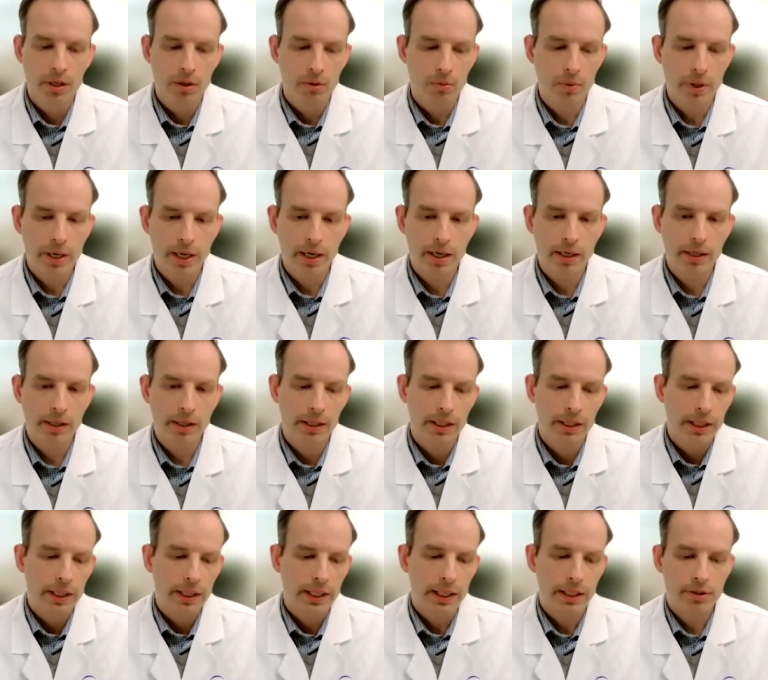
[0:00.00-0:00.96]
where
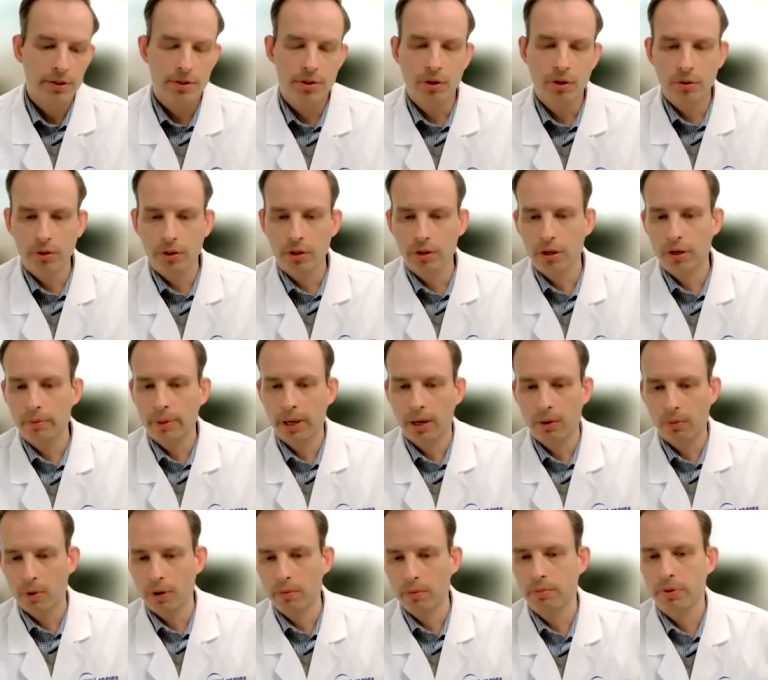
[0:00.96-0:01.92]
it's no longer
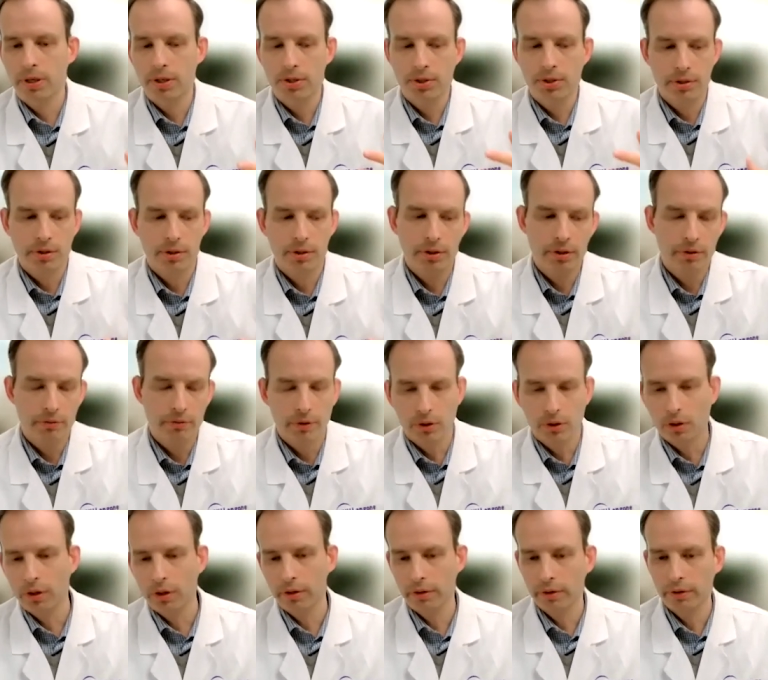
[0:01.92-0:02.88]
about one person delivering
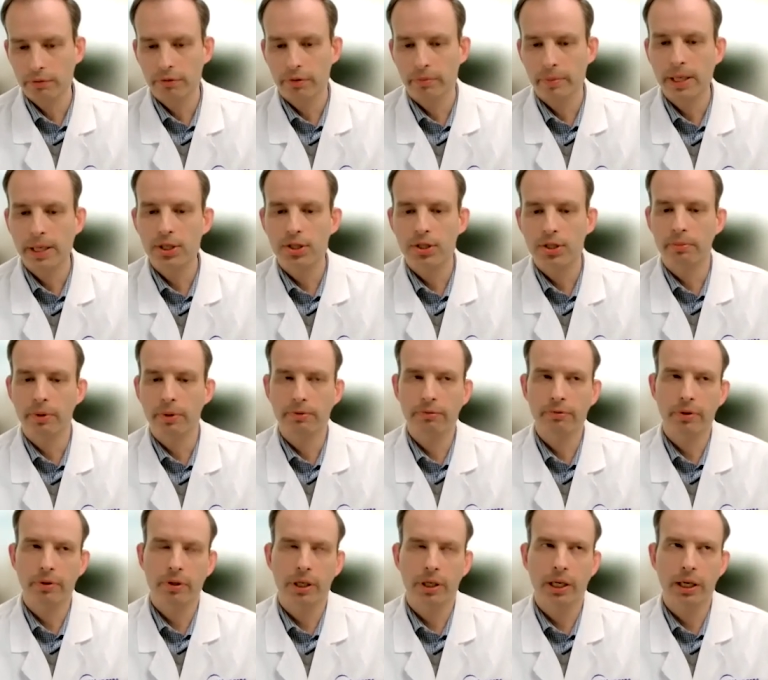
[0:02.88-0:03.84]
all their information, but
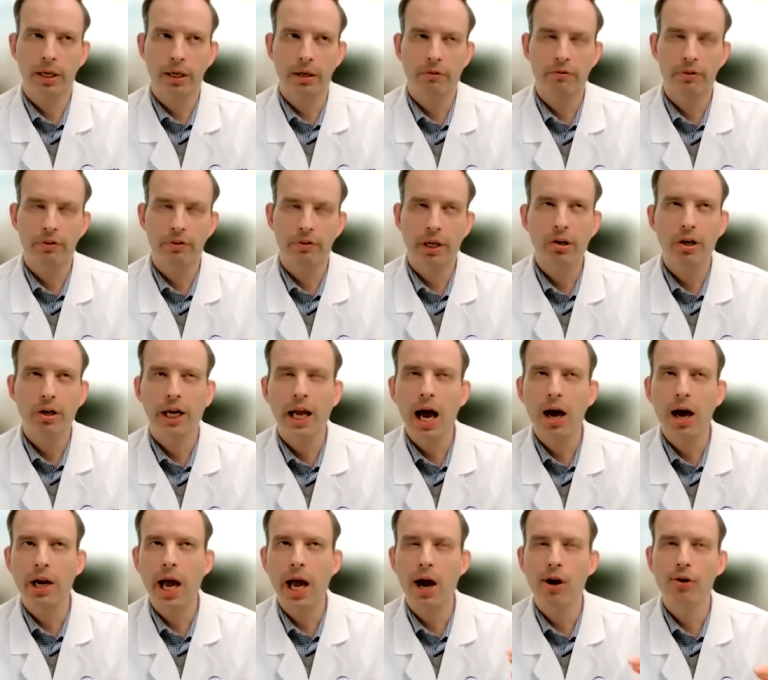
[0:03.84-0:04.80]
figuring
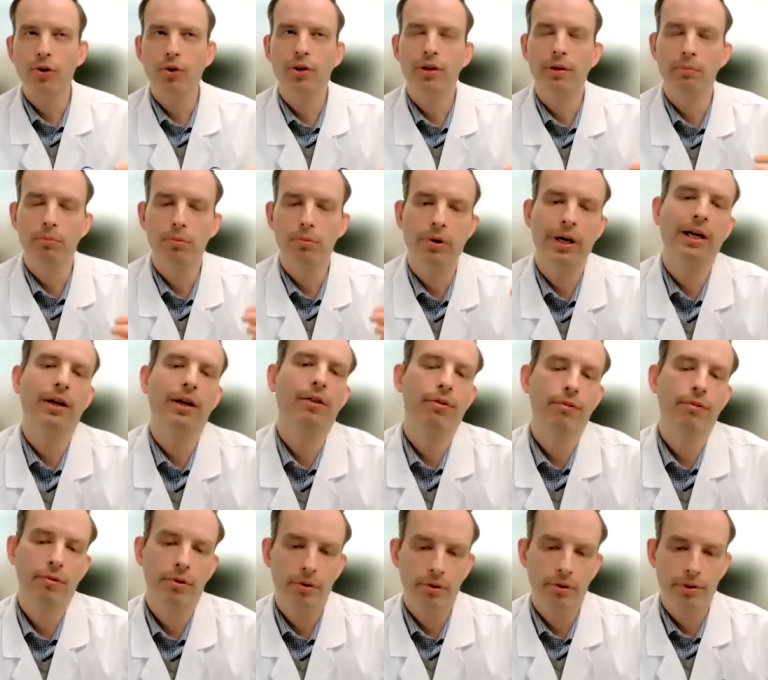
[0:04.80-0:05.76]
out how you can break
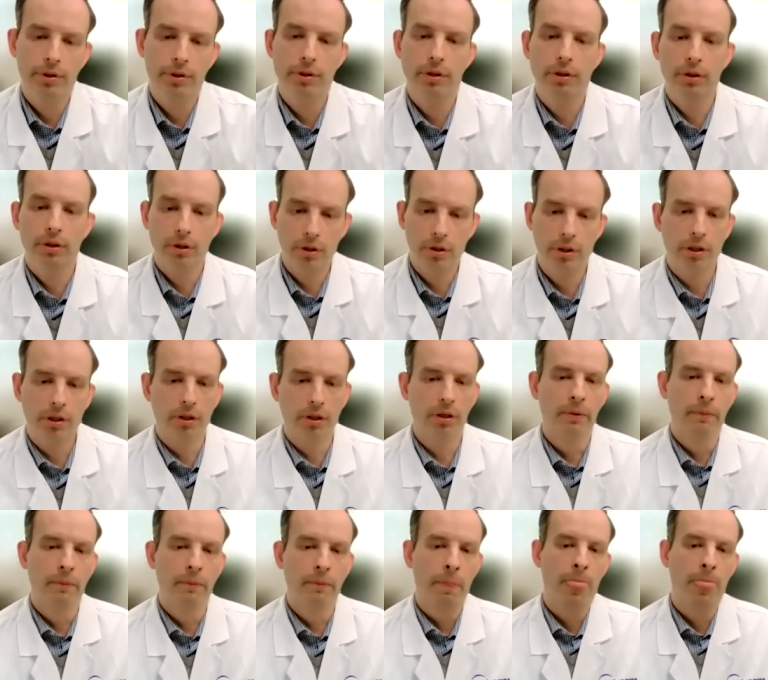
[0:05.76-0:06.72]
through to the learner
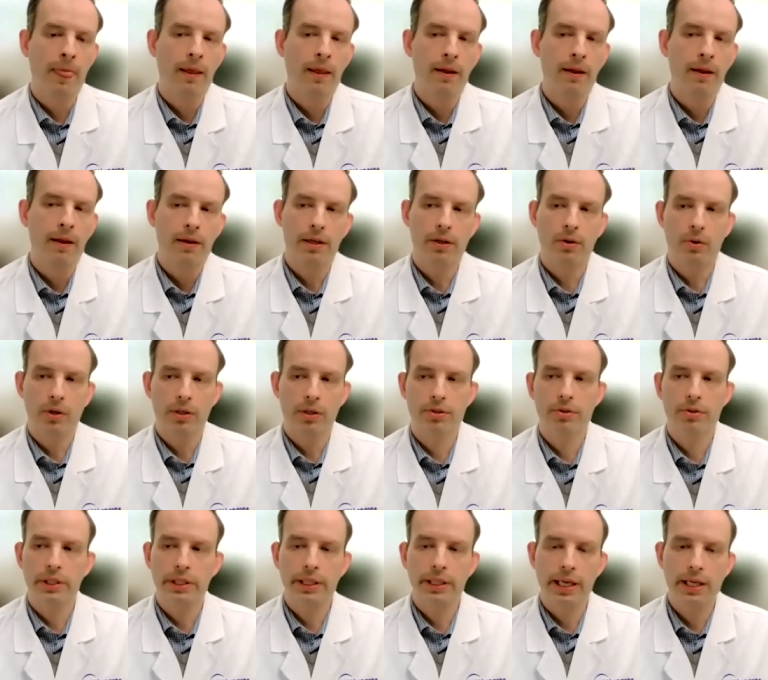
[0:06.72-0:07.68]
in order to
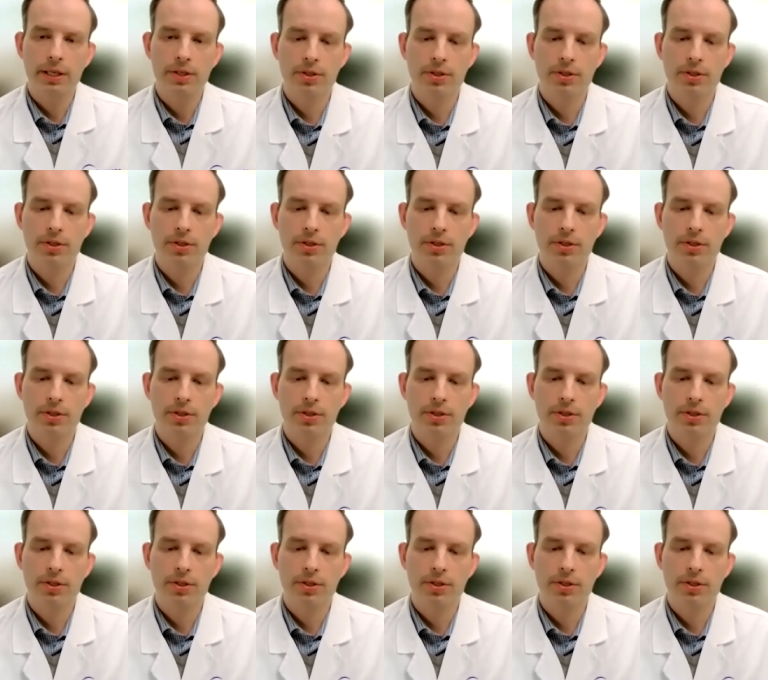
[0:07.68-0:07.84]
engage